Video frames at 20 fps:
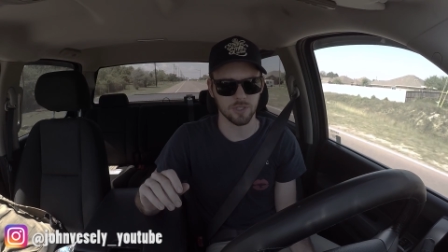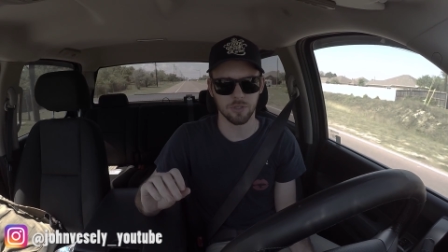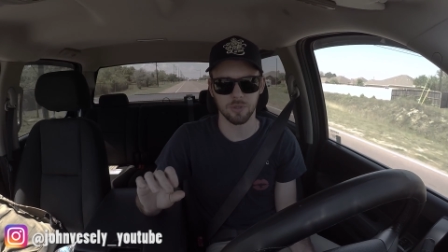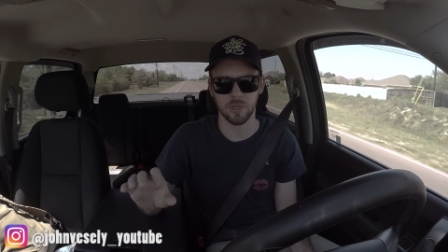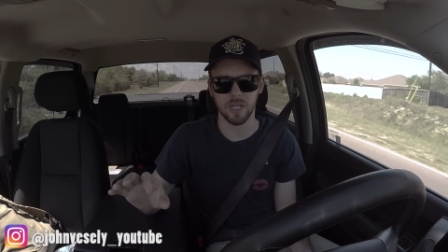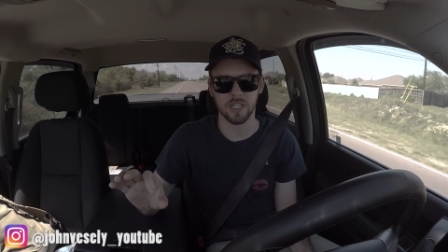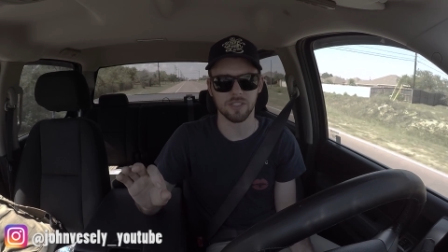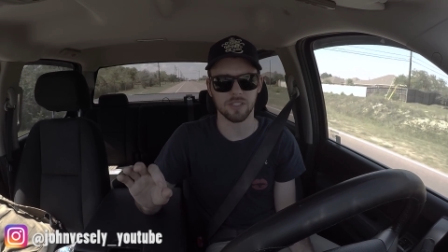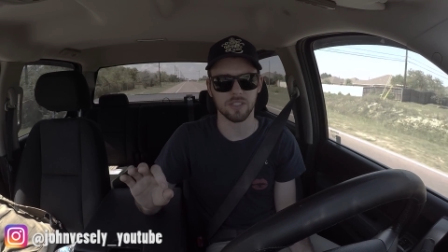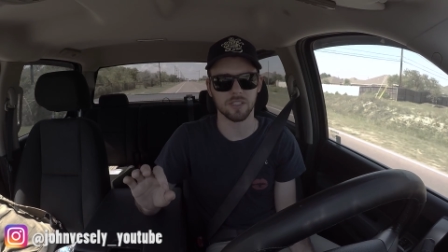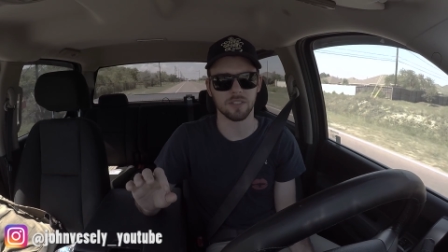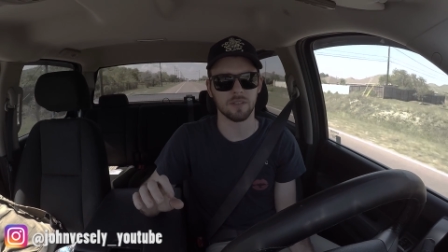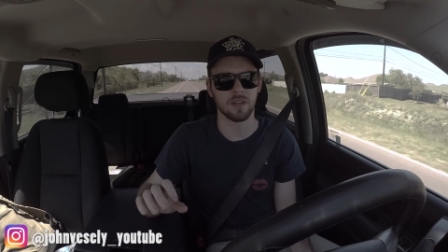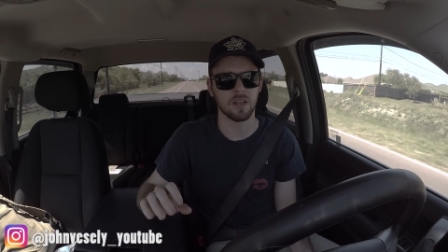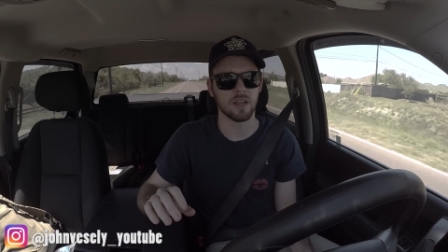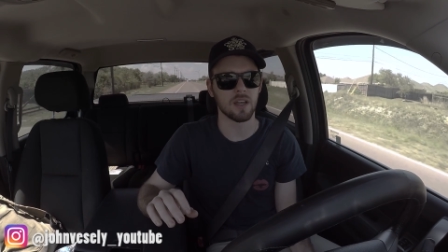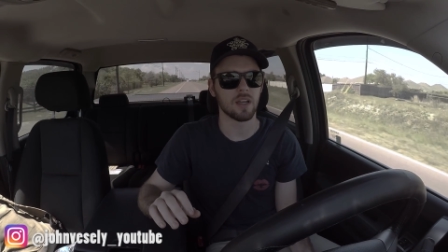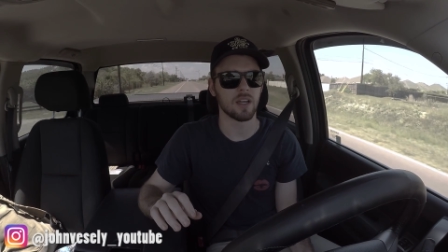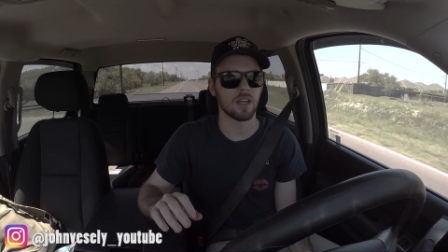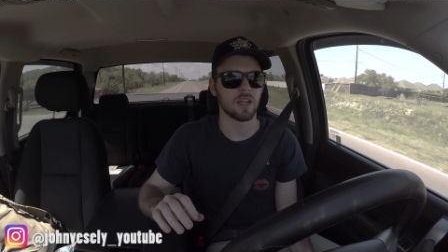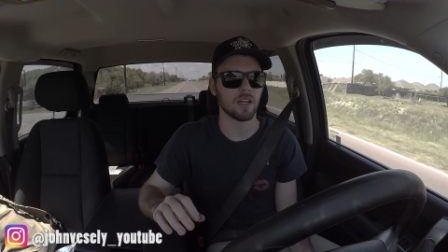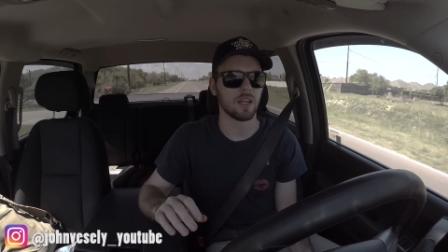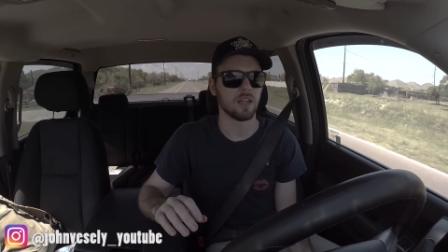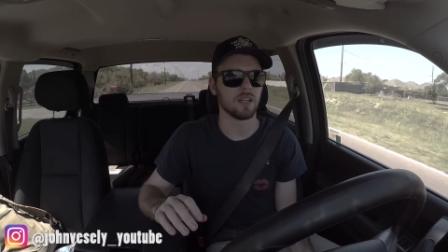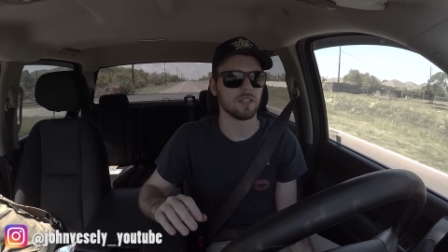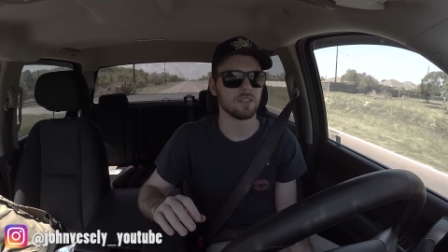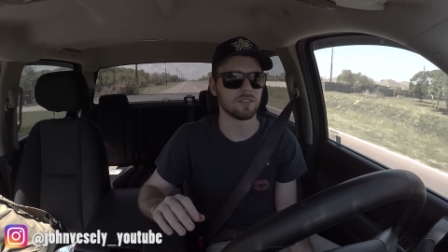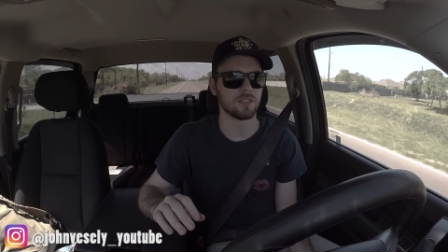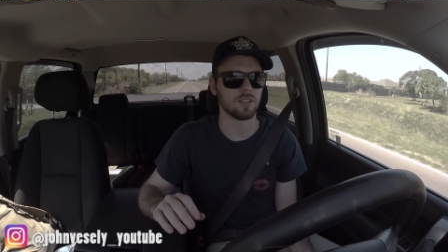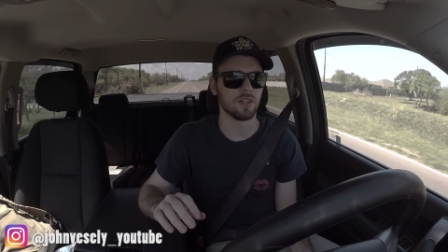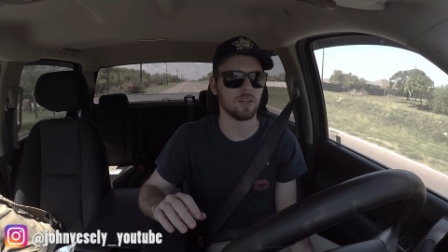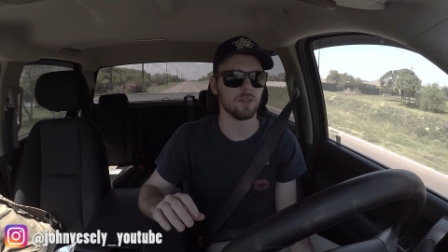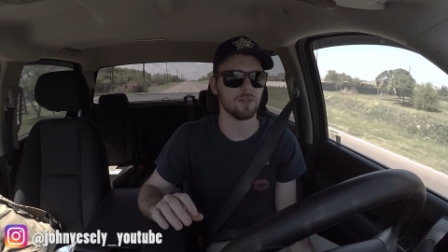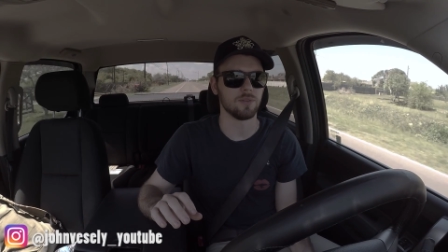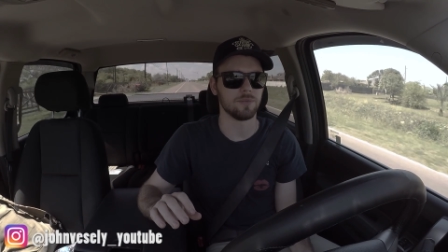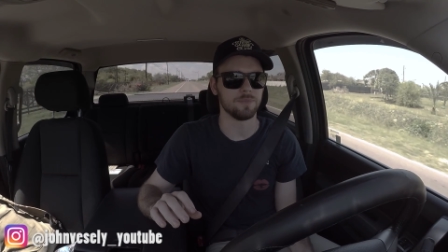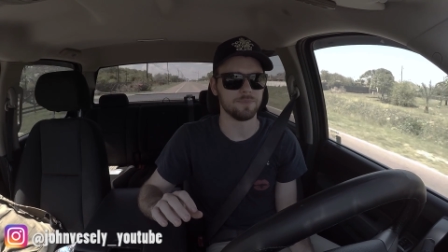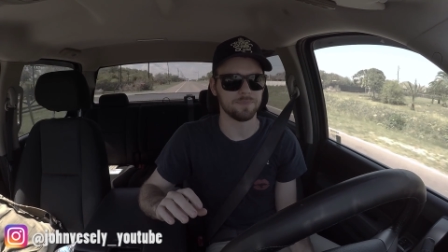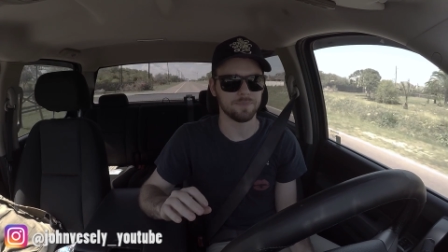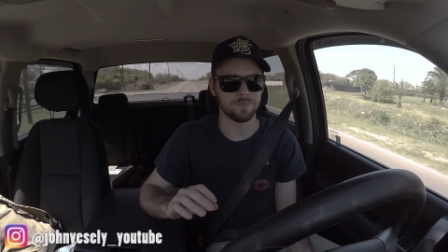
duration. So